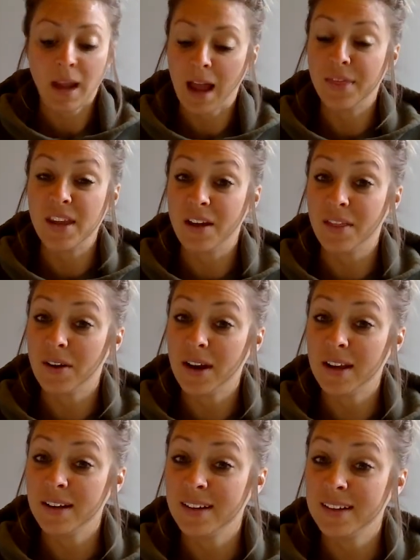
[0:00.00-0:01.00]
On the other
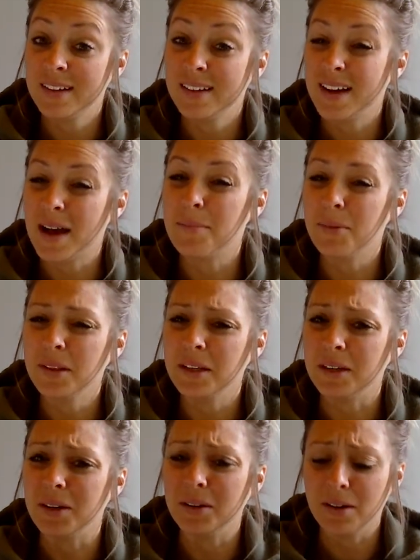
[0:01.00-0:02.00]
hand, I'm
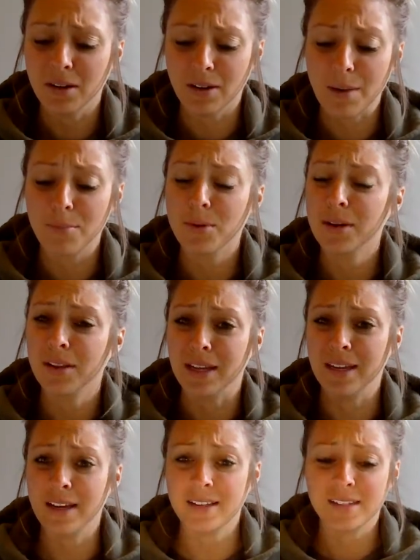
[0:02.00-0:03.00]
really
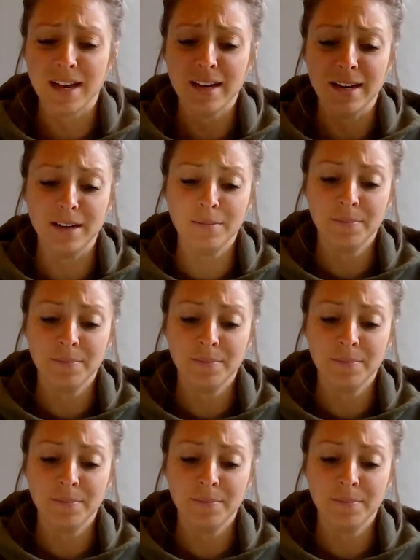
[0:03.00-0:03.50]
excited.